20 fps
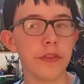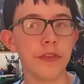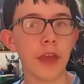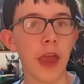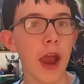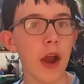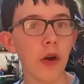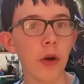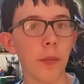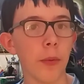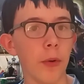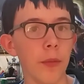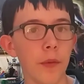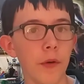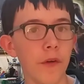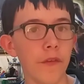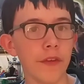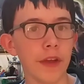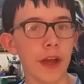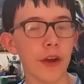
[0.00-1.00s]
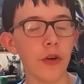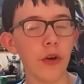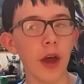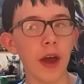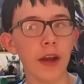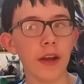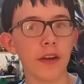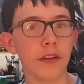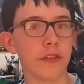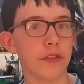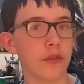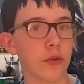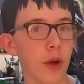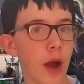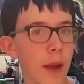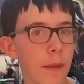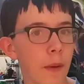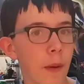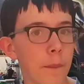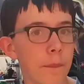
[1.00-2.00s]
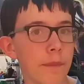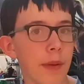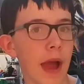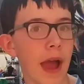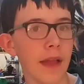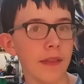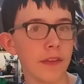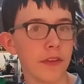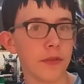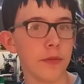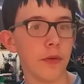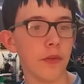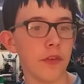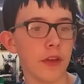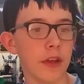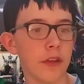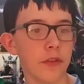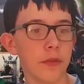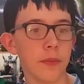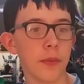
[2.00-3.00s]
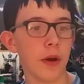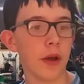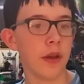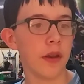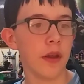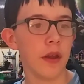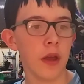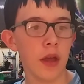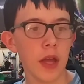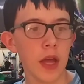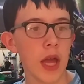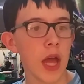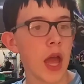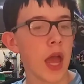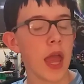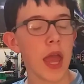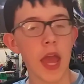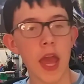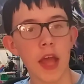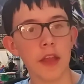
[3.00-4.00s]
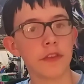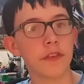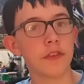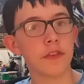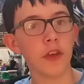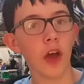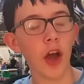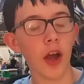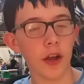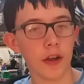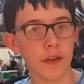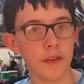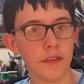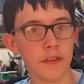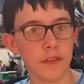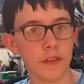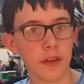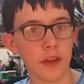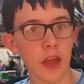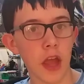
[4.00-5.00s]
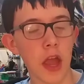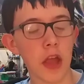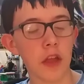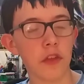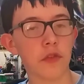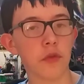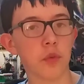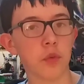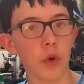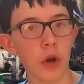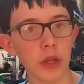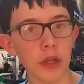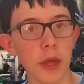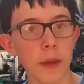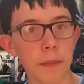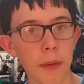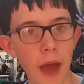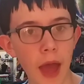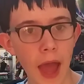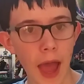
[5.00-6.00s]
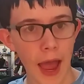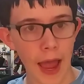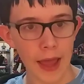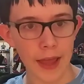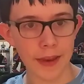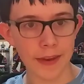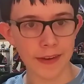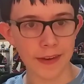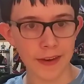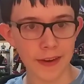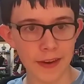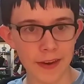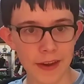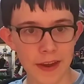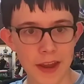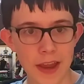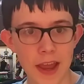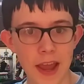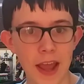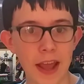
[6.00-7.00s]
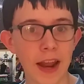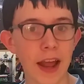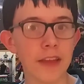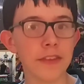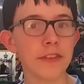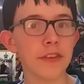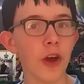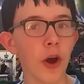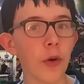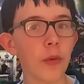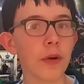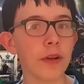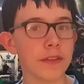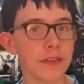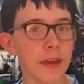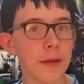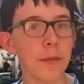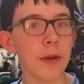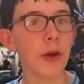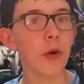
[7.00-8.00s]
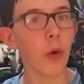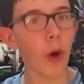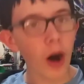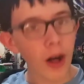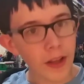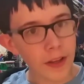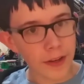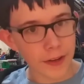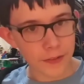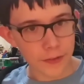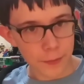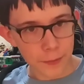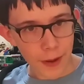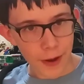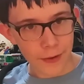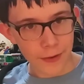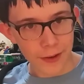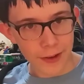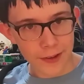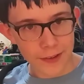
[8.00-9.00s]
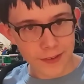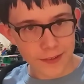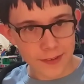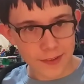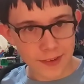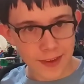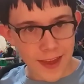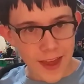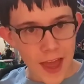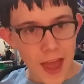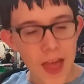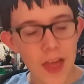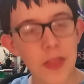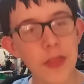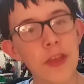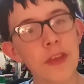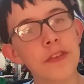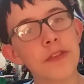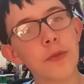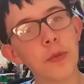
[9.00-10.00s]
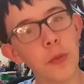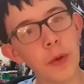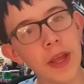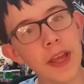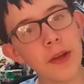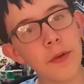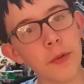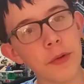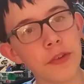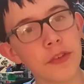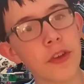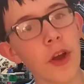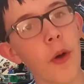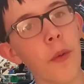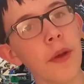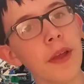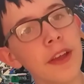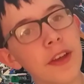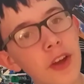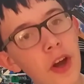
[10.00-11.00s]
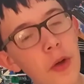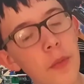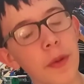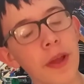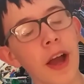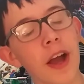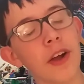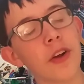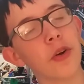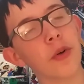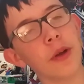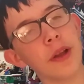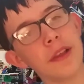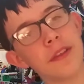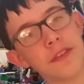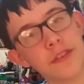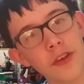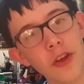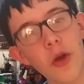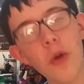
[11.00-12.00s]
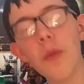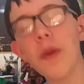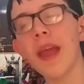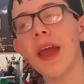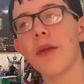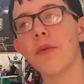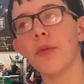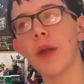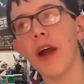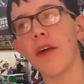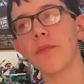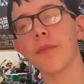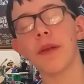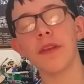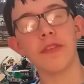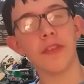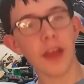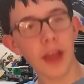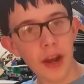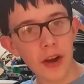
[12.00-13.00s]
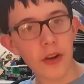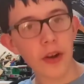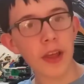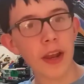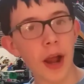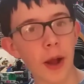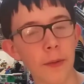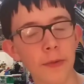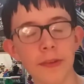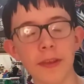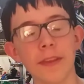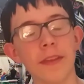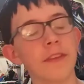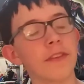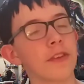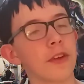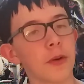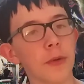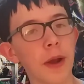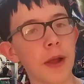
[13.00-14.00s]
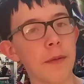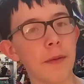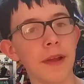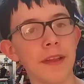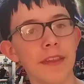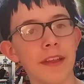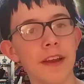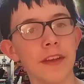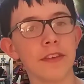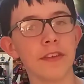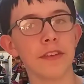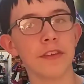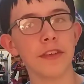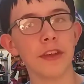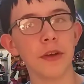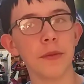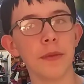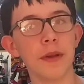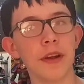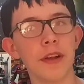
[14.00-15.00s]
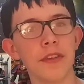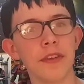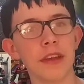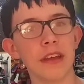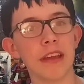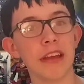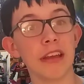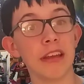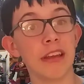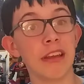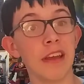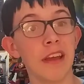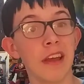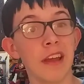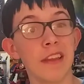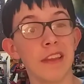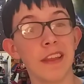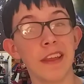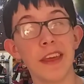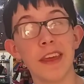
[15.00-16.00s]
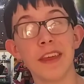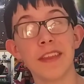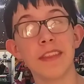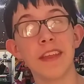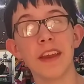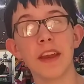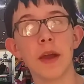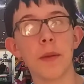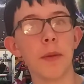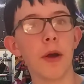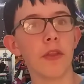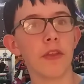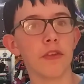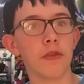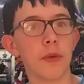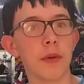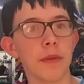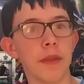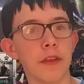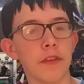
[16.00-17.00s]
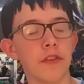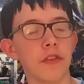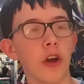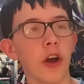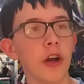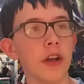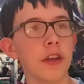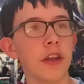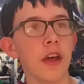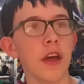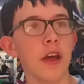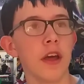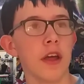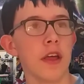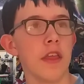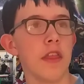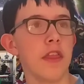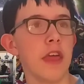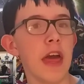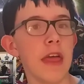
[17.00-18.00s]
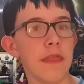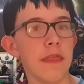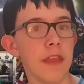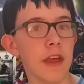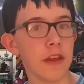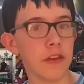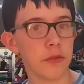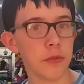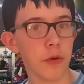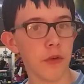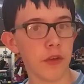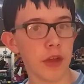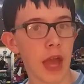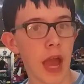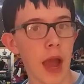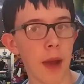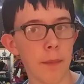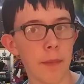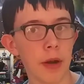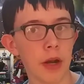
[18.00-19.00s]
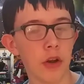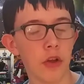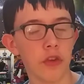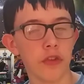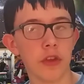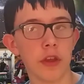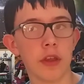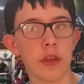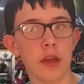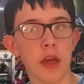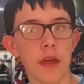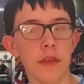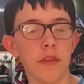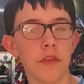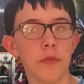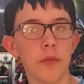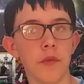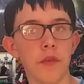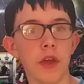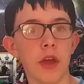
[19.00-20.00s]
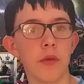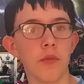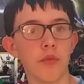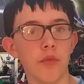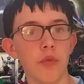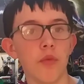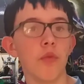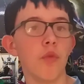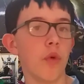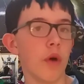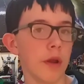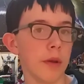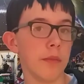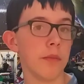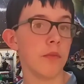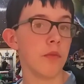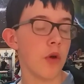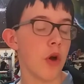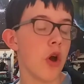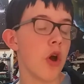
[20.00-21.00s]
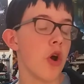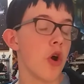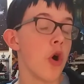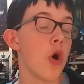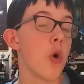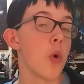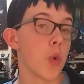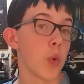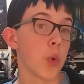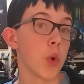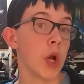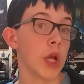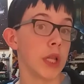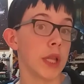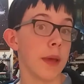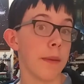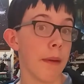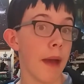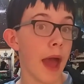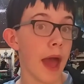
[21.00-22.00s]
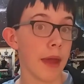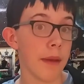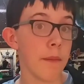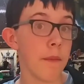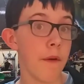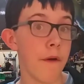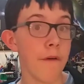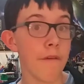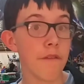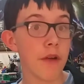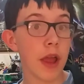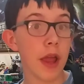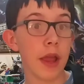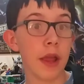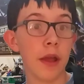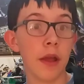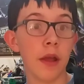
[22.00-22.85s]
terrible movie. I don't know how to describe how bad this movie is, but... it sucks. It's really bad. It has no redeeming qualities about it. This week was going good. We got Creed 2, we had Ralph Breaks the Internet. I was like, this is a great week. Then I saw Slenderman, and I was like, they didn't come out this week, and that sucked. Then this movie happened, and I was like, okay, this movie had one really bad movie.